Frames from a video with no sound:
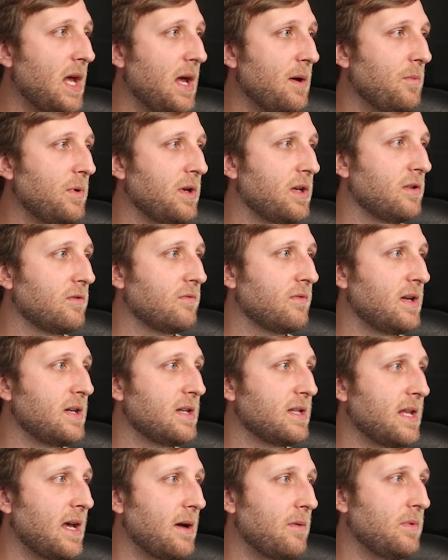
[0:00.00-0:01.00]
And we're going to
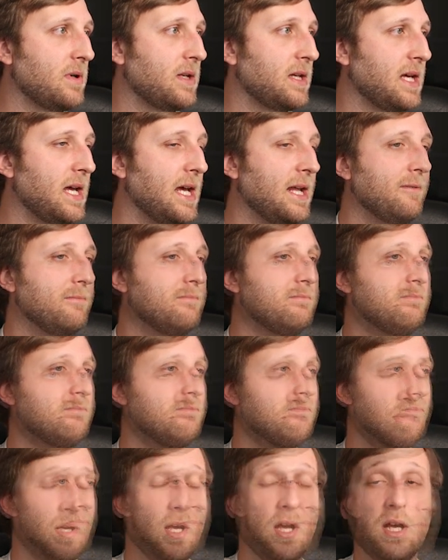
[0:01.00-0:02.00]
render that one again.
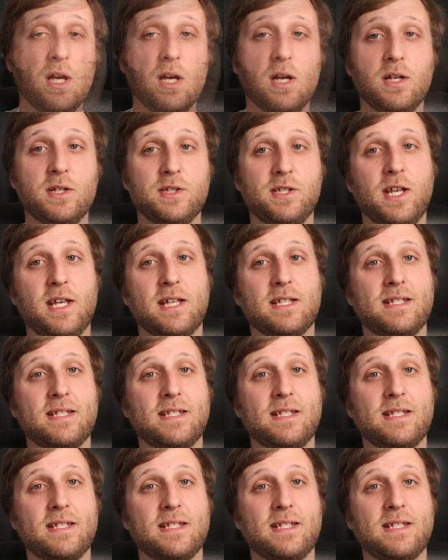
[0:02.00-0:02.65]
So you